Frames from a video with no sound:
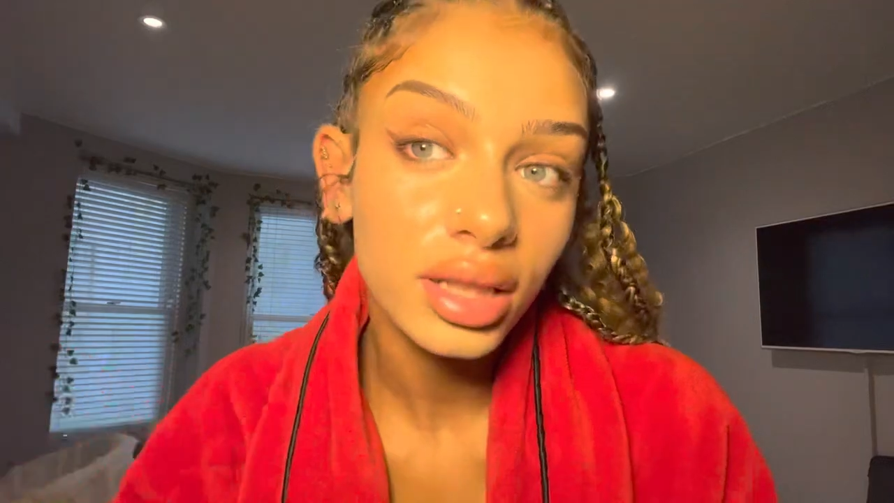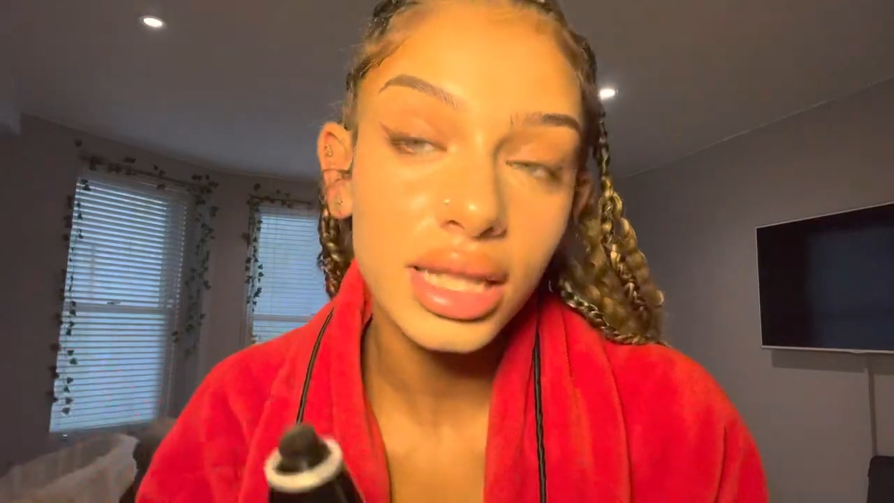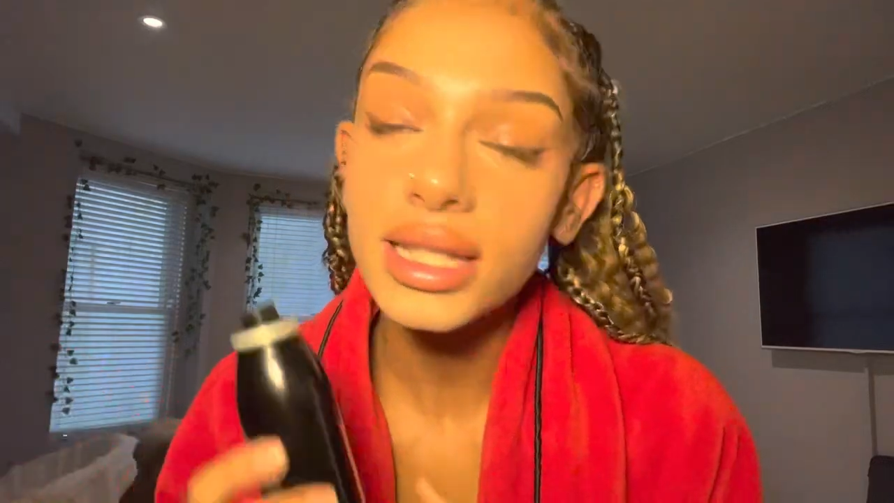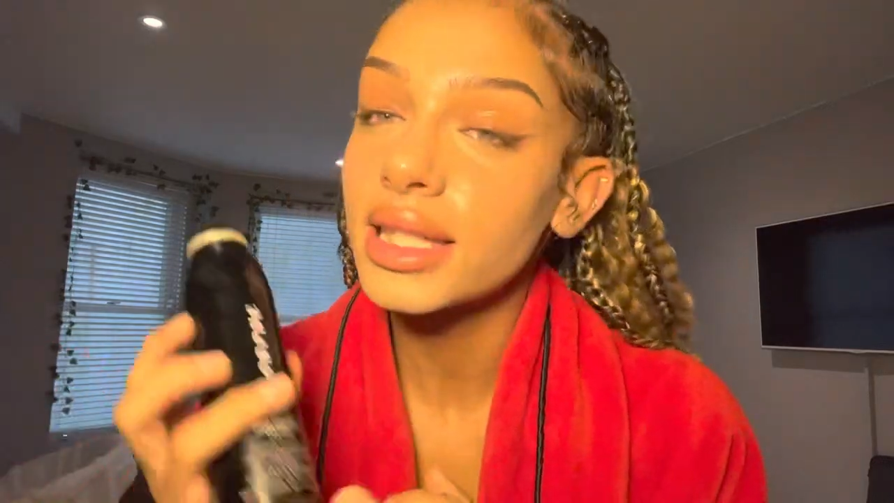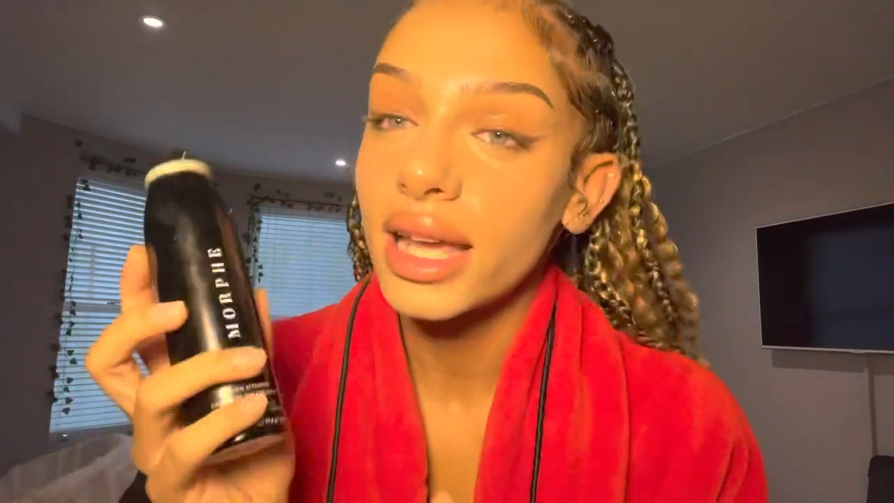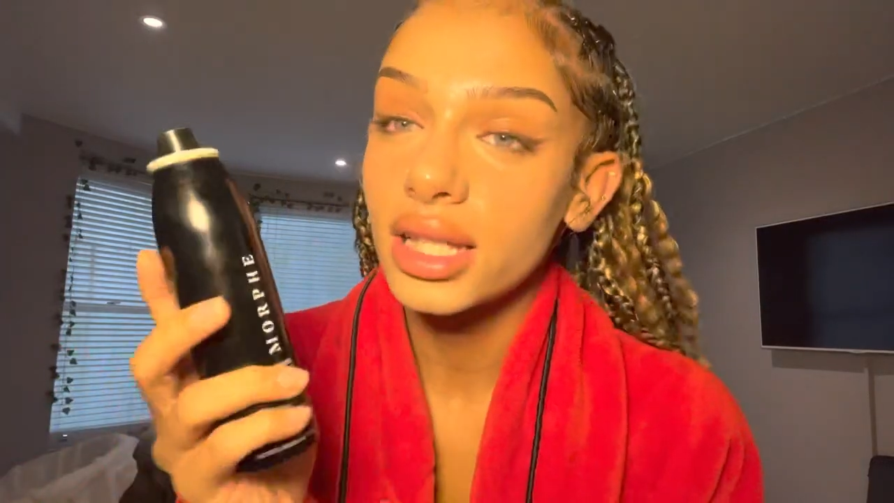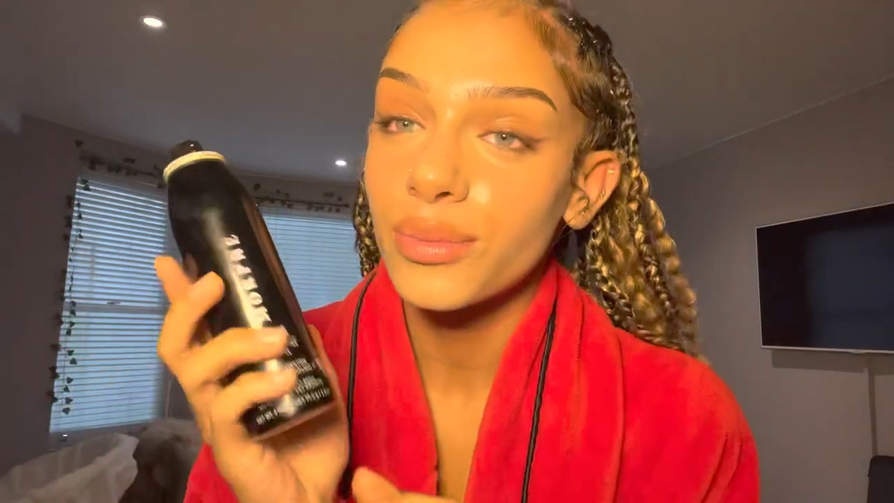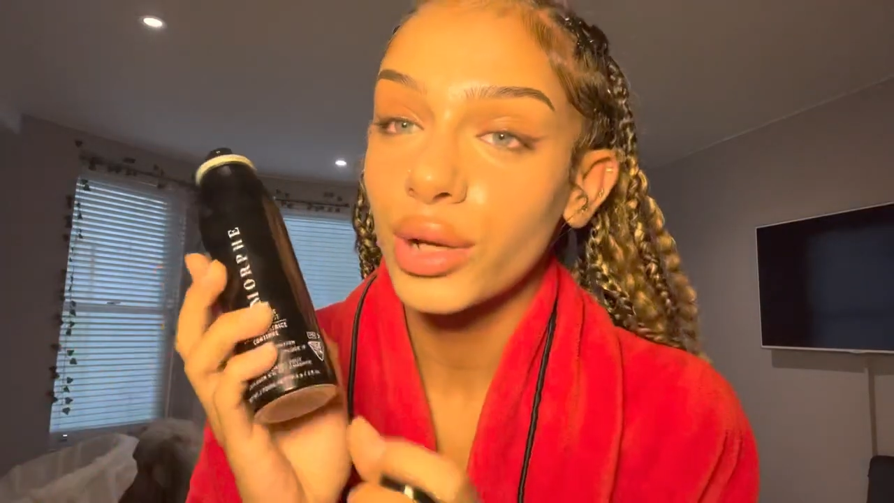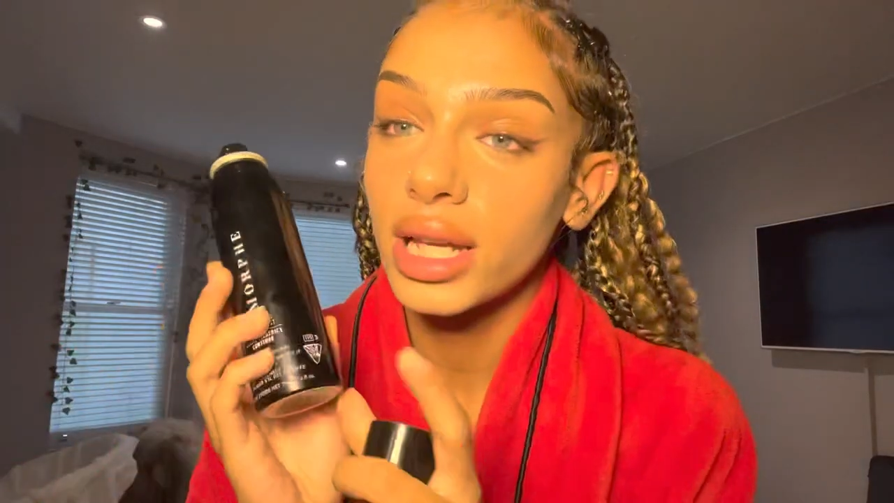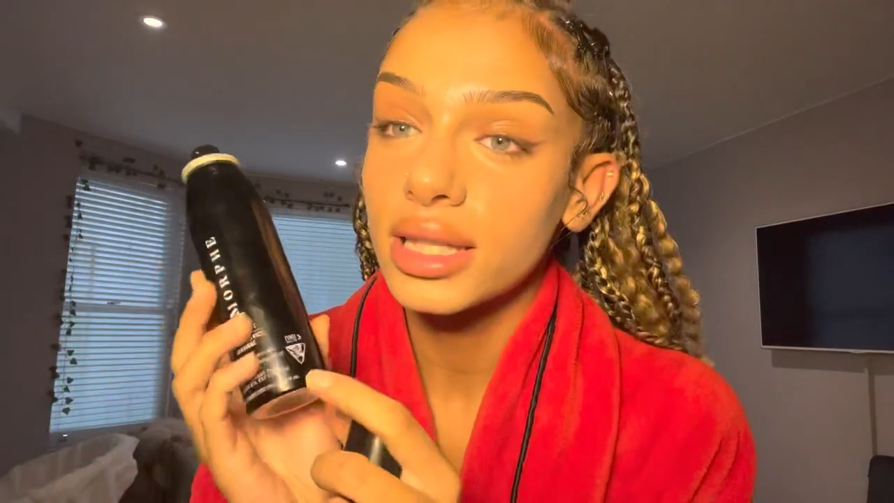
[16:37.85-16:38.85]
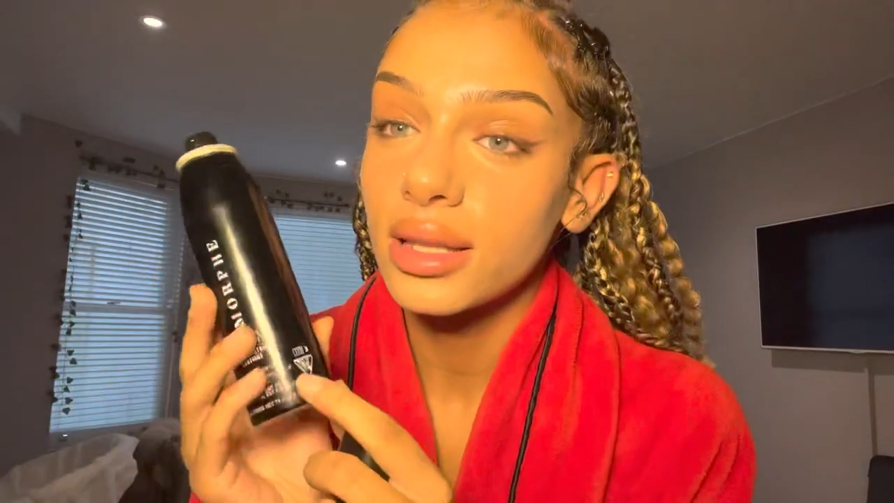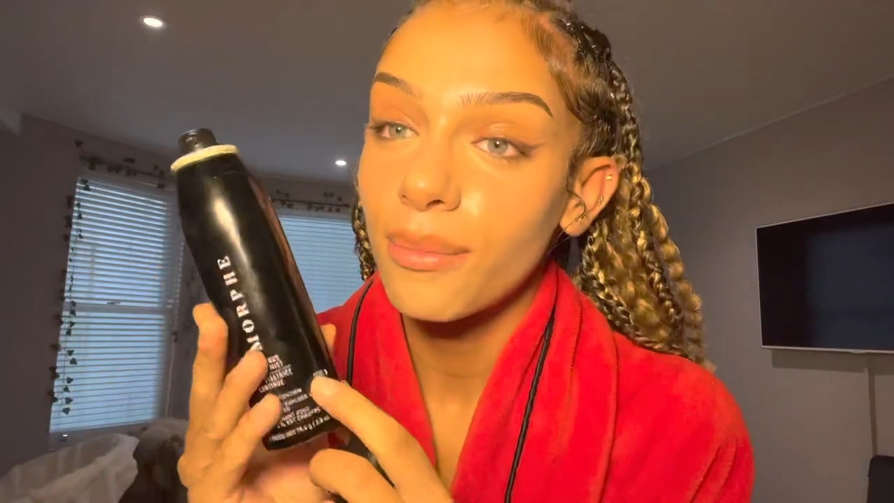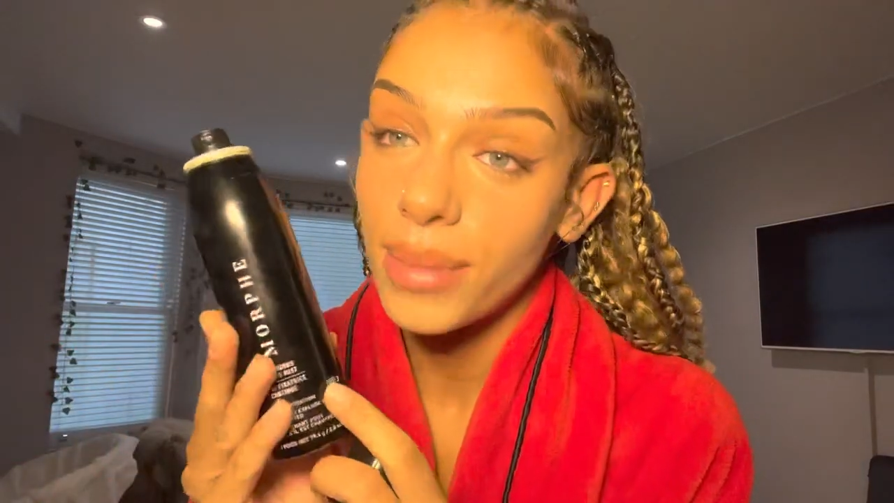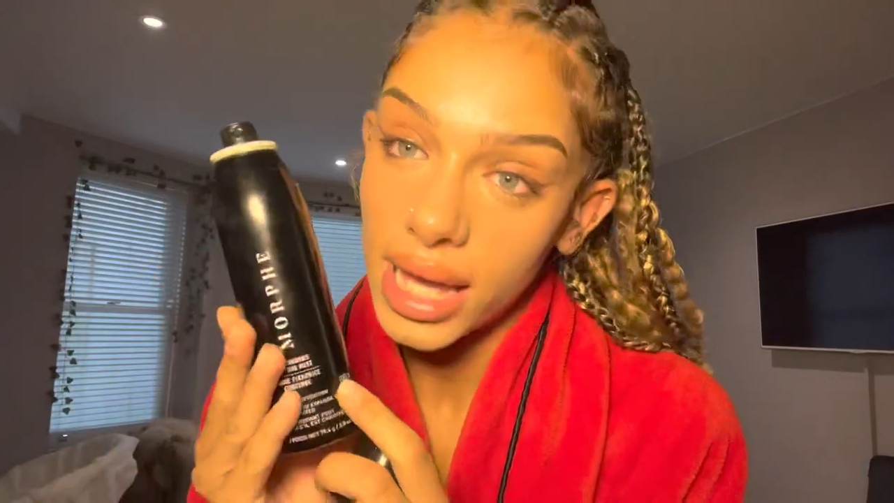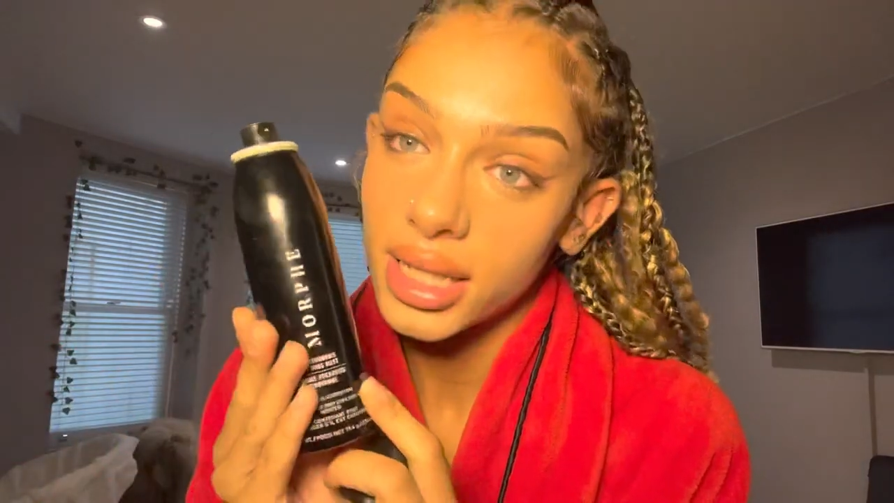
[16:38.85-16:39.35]
This setting spray is the
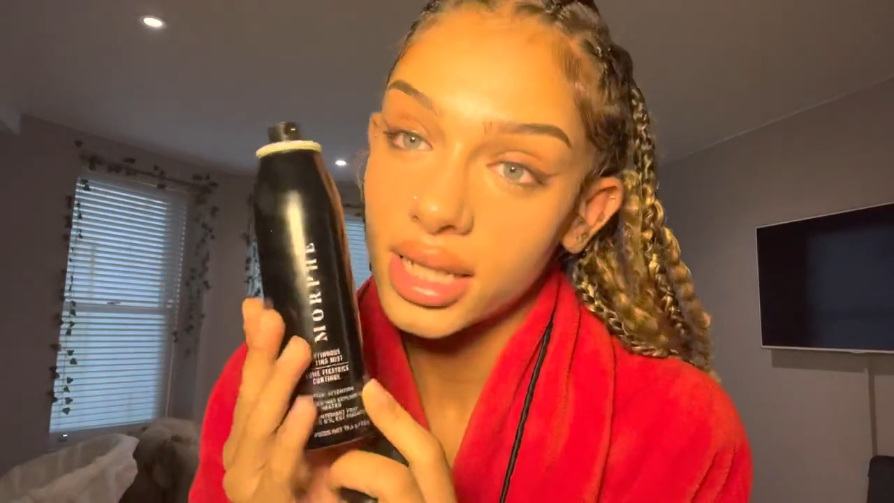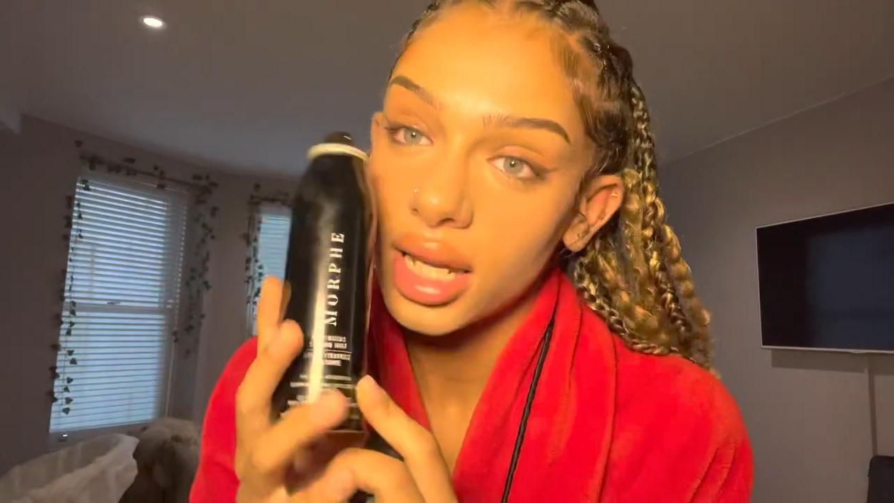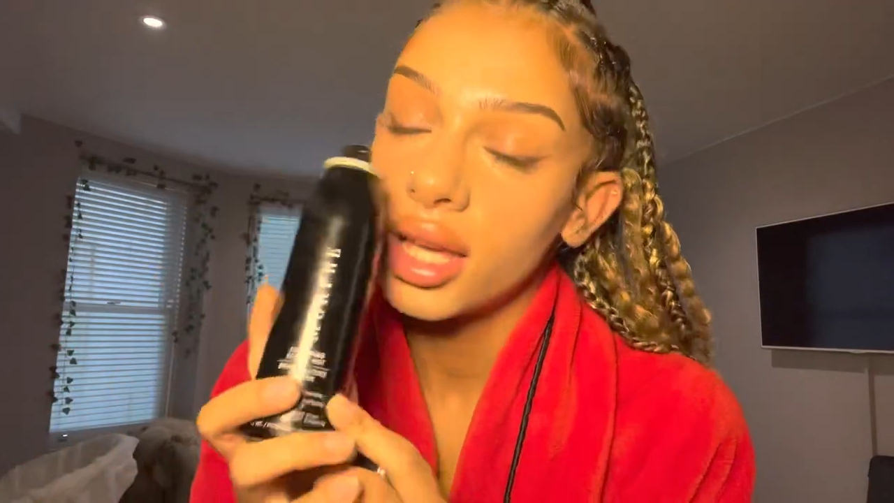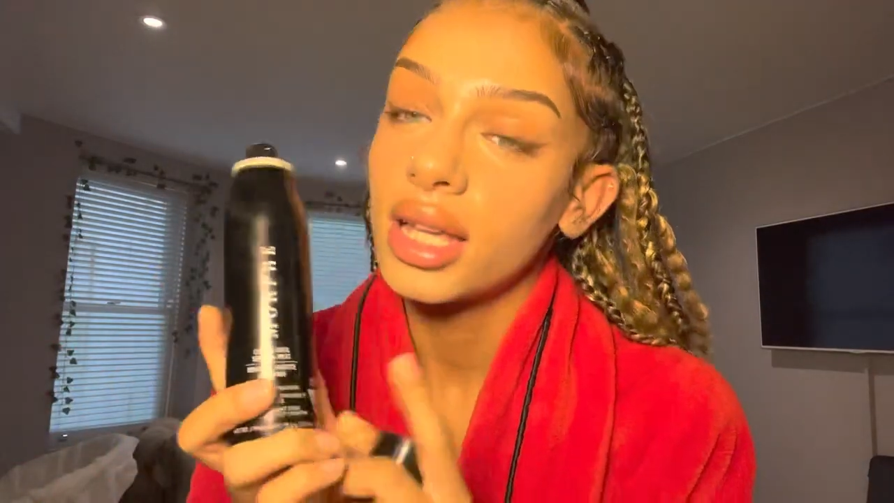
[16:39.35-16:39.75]
best.